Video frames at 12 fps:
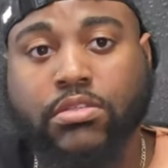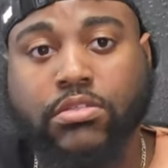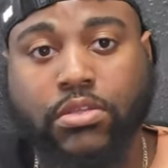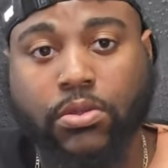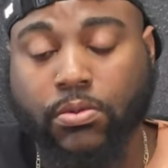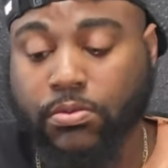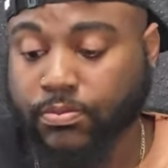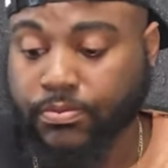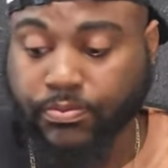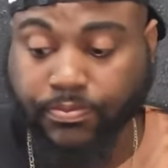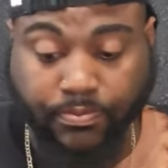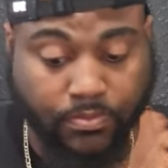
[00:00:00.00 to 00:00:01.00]
So
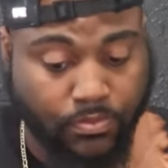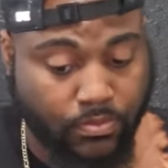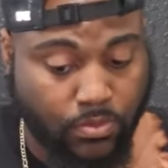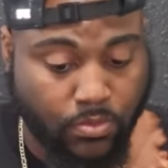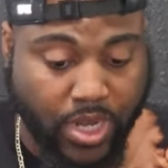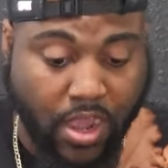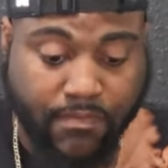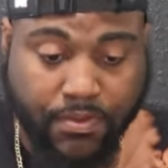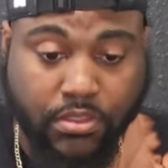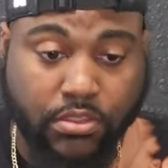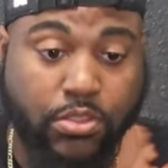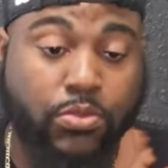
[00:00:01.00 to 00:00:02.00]
without
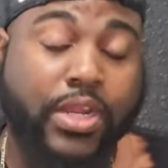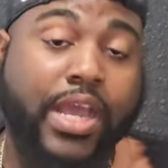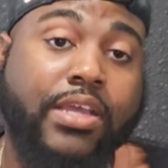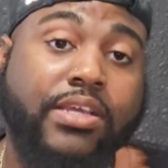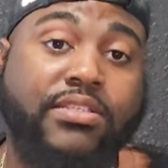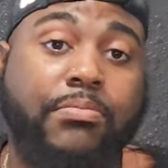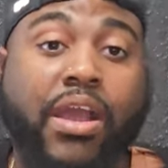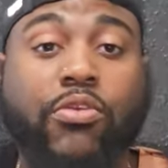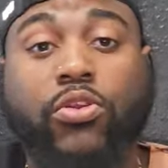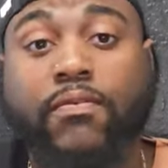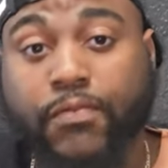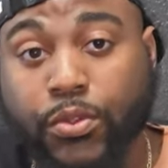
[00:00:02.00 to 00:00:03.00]
further ado, that is my
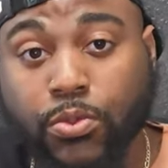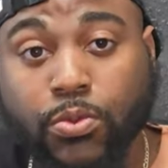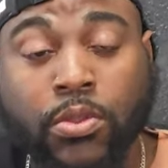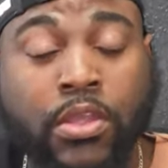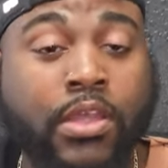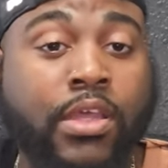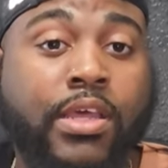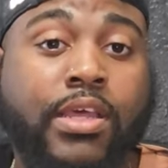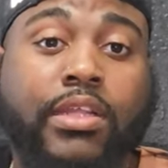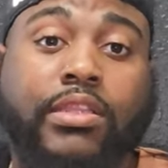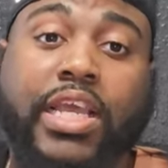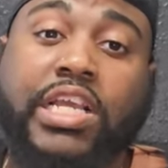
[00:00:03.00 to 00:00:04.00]
review.
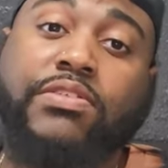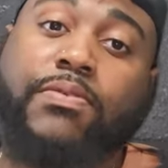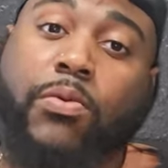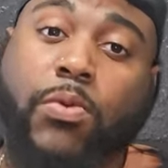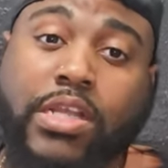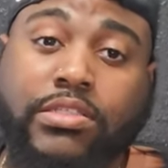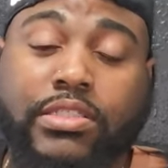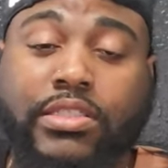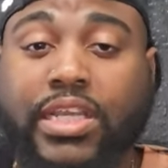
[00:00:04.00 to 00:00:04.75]
Thanks for watching.